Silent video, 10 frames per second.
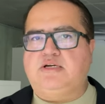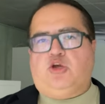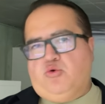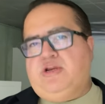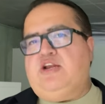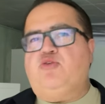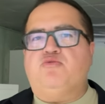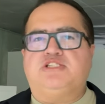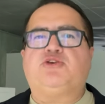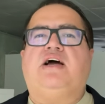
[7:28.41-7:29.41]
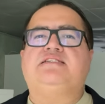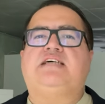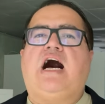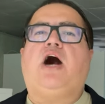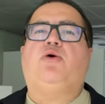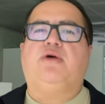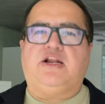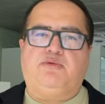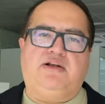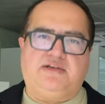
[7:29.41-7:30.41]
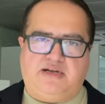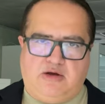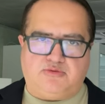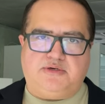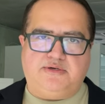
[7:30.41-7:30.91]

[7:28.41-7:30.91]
You need to visualize how it will turn out.